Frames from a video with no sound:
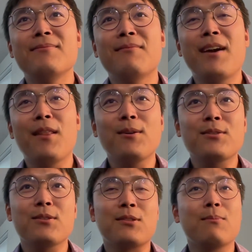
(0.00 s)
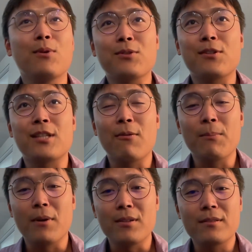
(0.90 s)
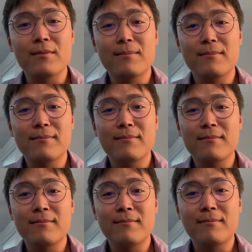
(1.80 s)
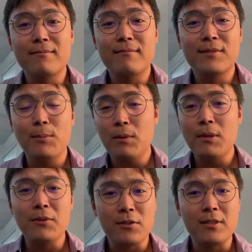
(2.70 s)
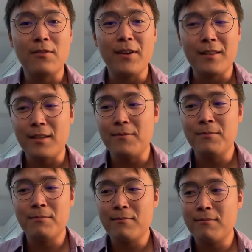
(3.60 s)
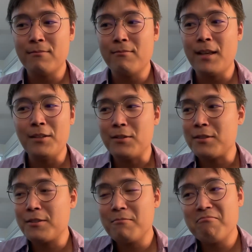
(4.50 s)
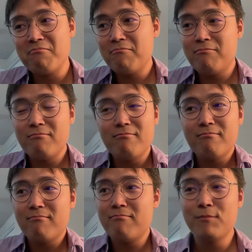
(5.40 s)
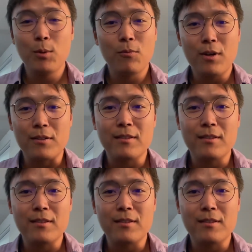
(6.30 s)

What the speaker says: And also some motors that we bought. Some of them are just defective. They just don't work.